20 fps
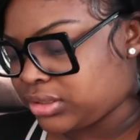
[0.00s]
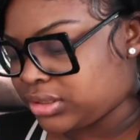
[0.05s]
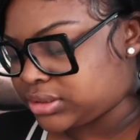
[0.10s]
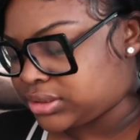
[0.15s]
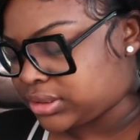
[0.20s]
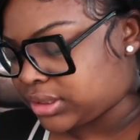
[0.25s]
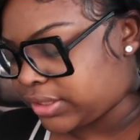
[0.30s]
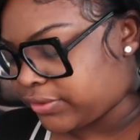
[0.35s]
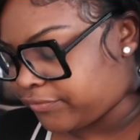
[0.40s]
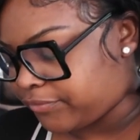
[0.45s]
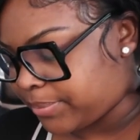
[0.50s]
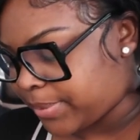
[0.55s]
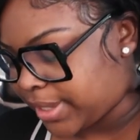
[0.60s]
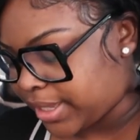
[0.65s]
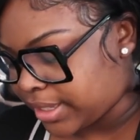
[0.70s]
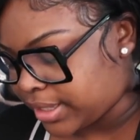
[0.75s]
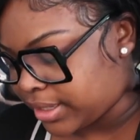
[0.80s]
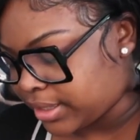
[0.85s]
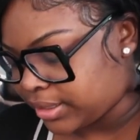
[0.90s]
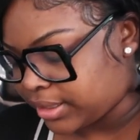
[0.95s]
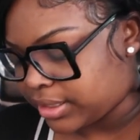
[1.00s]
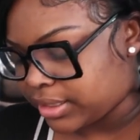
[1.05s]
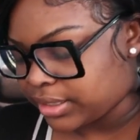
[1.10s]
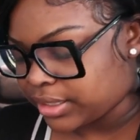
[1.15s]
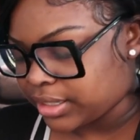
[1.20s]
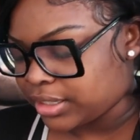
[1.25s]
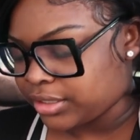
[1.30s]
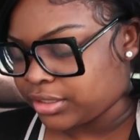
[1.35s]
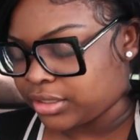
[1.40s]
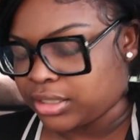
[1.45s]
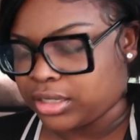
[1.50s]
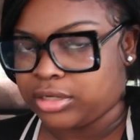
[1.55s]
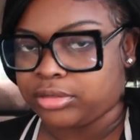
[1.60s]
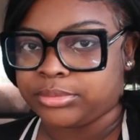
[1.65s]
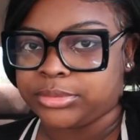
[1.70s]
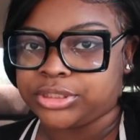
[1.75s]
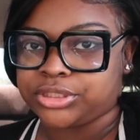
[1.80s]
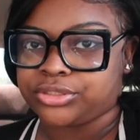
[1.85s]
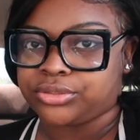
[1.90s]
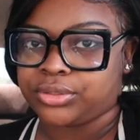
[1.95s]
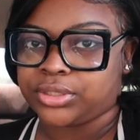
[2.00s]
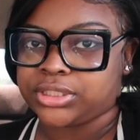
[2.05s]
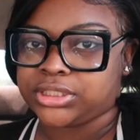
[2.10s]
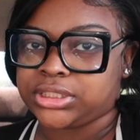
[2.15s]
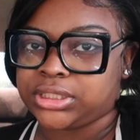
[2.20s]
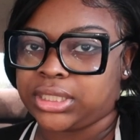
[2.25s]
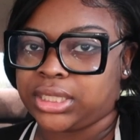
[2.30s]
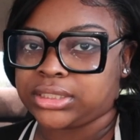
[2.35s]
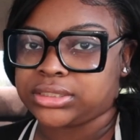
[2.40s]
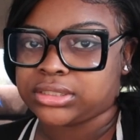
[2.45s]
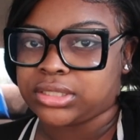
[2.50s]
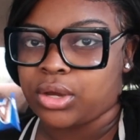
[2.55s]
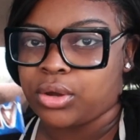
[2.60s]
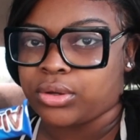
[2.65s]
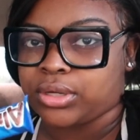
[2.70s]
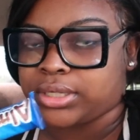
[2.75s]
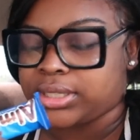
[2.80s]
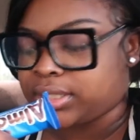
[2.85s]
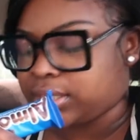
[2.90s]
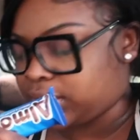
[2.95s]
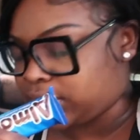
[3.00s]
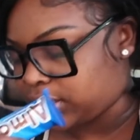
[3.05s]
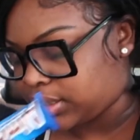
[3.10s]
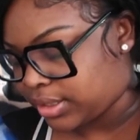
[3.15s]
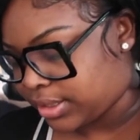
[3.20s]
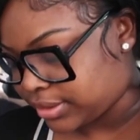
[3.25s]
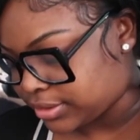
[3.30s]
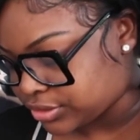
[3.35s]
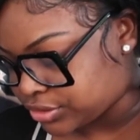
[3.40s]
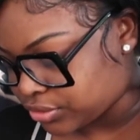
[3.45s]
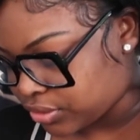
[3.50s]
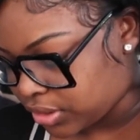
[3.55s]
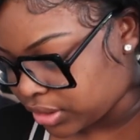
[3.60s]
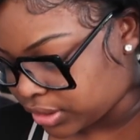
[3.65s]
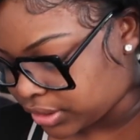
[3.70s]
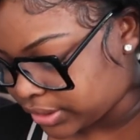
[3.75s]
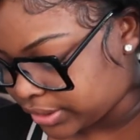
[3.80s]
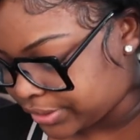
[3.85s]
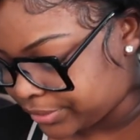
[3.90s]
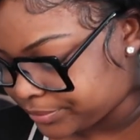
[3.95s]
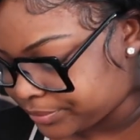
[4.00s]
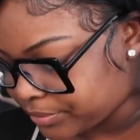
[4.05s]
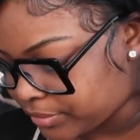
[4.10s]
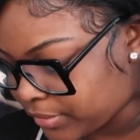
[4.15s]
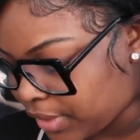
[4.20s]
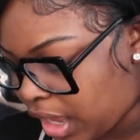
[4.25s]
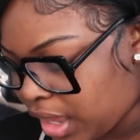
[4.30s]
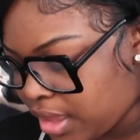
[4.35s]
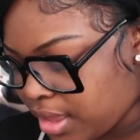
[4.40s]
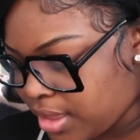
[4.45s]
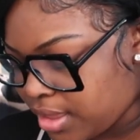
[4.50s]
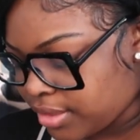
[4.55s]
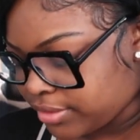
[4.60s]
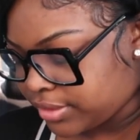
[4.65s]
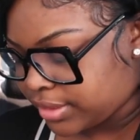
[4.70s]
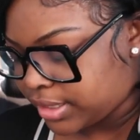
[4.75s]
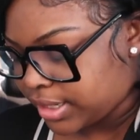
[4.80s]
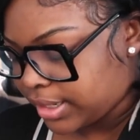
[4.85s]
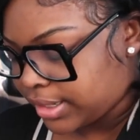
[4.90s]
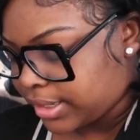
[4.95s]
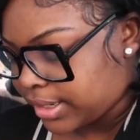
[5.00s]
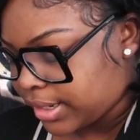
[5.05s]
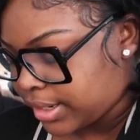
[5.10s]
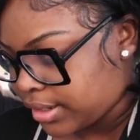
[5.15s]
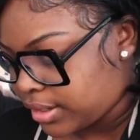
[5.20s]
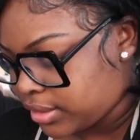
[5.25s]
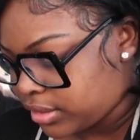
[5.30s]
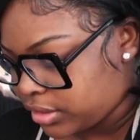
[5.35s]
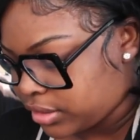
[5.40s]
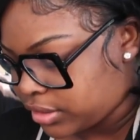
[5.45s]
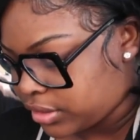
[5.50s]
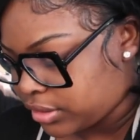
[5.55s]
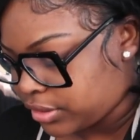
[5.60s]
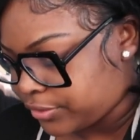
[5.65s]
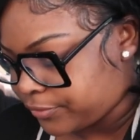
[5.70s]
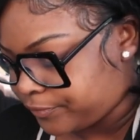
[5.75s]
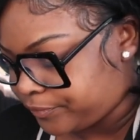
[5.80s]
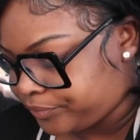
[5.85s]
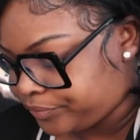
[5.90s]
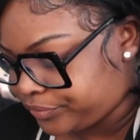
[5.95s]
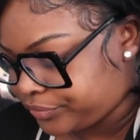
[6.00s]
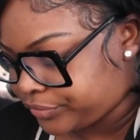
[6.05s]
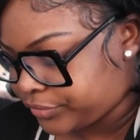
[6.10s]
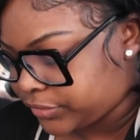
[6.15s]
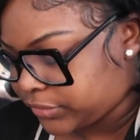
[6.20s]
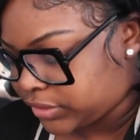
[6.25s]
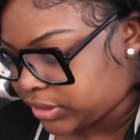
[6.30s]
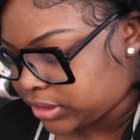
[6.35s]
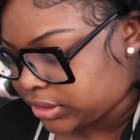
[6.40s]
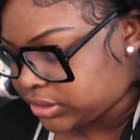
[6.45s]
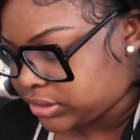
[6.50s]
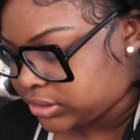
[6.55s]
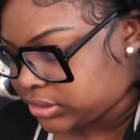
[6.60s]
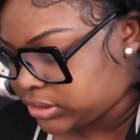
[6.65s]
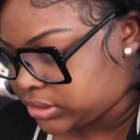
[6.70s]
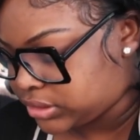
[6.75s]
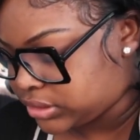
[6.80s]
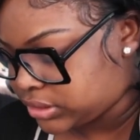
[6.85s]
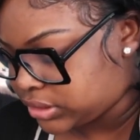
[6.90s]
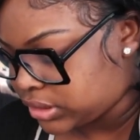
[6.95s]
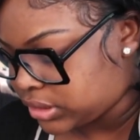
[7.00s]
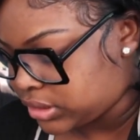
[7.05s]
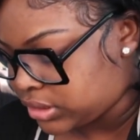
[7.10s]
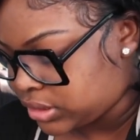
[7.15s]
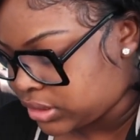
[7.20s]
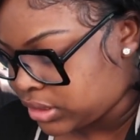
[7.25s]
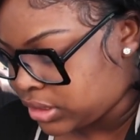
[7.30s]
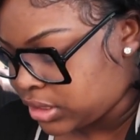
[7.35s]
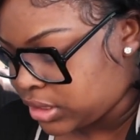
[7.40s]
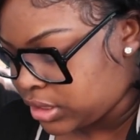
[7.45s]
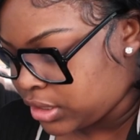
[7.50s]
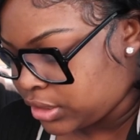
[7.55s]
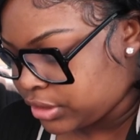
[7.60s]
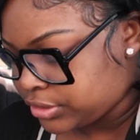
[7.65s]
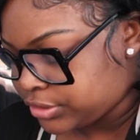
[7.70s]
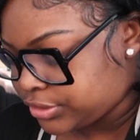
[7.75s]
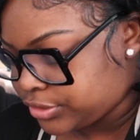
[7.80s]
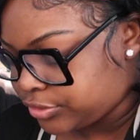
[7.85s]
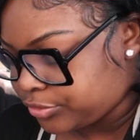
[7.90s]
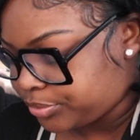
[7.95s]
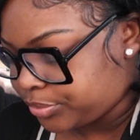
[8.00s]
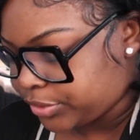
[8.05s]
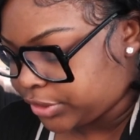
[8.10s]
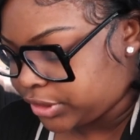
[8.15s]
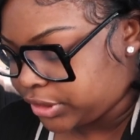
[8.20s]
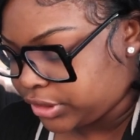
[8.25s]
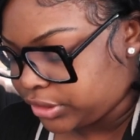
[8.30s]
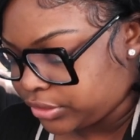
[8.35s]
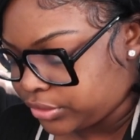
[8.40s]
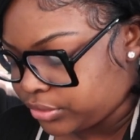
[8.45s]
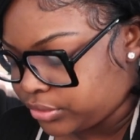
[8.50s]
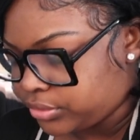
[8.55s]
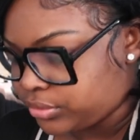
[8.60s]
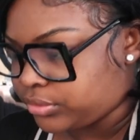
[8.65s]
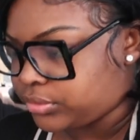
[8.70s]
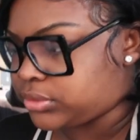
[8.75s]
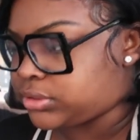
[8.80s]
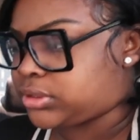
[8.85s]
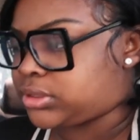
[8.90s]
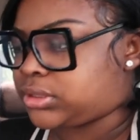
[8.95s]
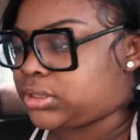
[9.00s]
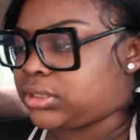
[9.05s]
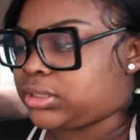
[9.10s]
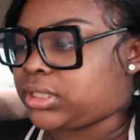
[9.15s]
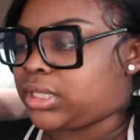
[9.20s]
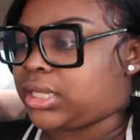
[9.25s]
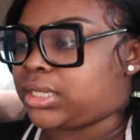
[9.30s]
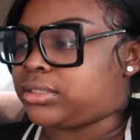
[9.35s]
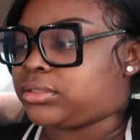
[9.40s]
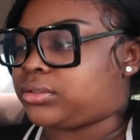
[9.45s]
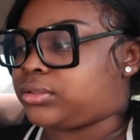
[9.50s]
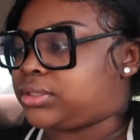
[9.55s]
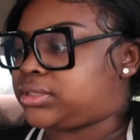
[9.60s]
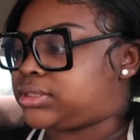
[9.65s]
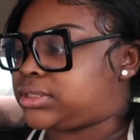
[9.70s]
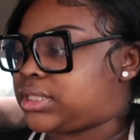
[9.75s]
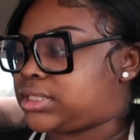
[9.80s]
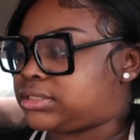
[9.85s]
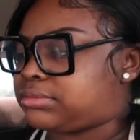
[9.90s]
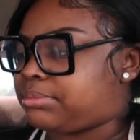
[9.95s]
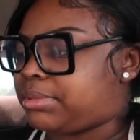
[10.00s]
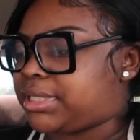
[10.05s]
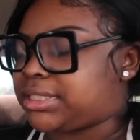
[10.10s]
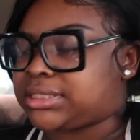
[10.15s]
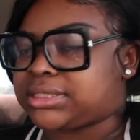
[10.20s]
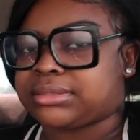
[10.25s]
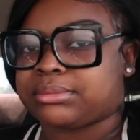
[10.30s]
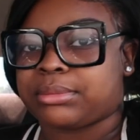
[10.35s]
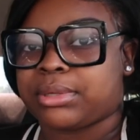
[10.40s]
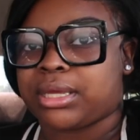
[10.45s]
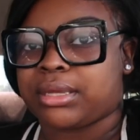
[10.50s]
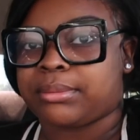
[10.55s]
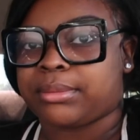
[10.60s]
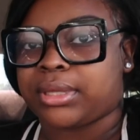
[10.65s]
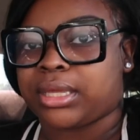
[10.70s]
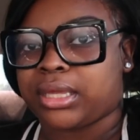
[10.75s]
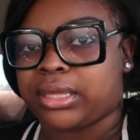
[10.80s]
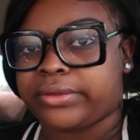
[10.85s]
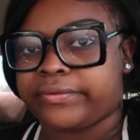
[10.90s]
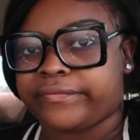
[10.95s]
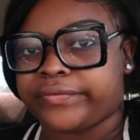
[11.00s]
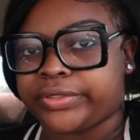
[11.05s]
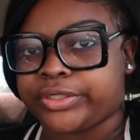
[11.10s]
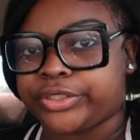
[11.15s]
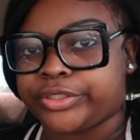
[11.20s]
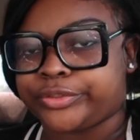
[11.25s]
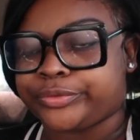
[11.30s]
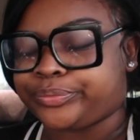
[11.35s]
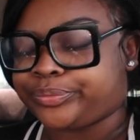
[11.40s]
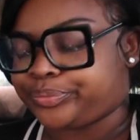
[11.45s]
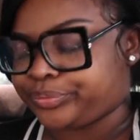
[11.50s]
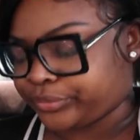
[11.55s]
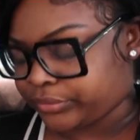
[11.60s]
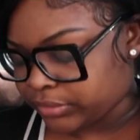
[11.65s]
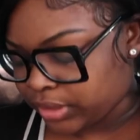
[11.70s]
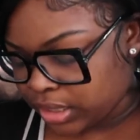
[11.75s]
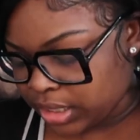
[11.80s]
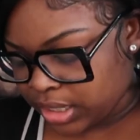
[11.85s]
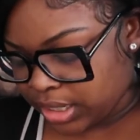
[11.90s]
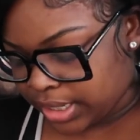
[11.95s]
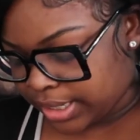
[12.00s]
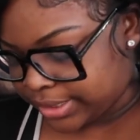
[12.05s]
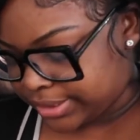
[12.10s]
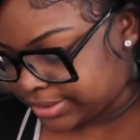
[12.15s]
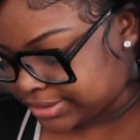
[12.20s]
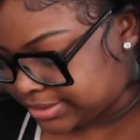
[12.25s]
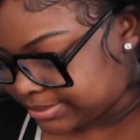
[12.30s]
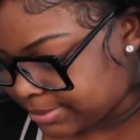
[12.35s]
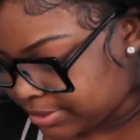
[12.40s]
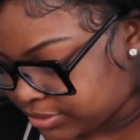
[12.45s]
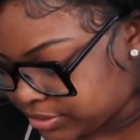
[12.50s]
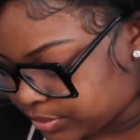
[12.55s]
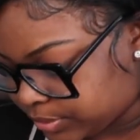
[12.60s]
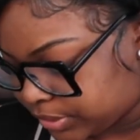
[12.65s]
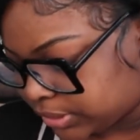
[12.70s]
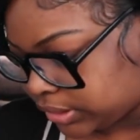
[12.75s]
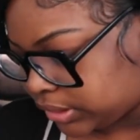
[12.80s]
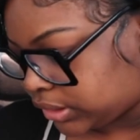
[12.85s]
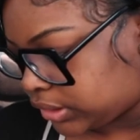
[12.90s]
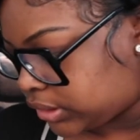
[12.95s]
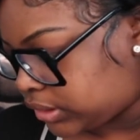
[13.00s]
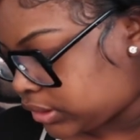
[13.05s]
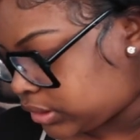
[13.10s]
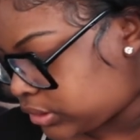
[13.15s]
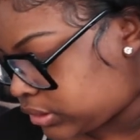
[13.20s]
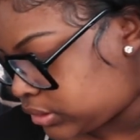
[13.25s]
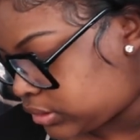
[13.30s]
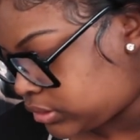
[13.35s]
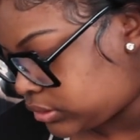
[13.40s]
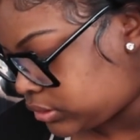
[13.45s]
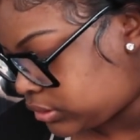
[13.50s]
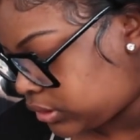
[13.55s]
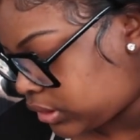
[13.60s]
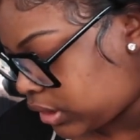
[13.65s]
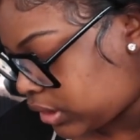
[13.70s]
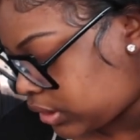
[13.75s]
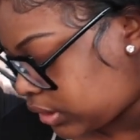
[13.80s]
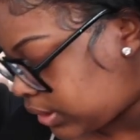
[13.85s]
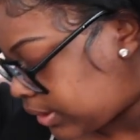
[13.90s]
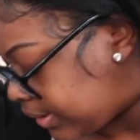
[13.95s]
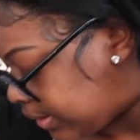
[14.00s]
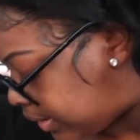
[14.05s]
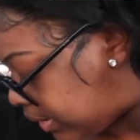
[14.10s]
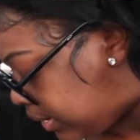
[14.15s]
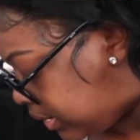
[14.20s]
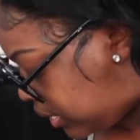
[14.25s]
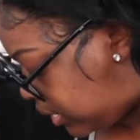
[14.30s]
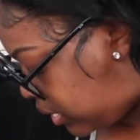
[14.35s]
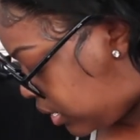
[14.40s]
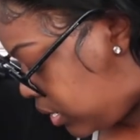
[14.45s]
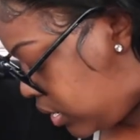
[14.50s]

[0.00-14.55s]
this gift bag. And I got her Almond Joy. She likes coconut and chocolate. Then I got her this super cute candle. It says Best Mom Ever. And it smells really good. And then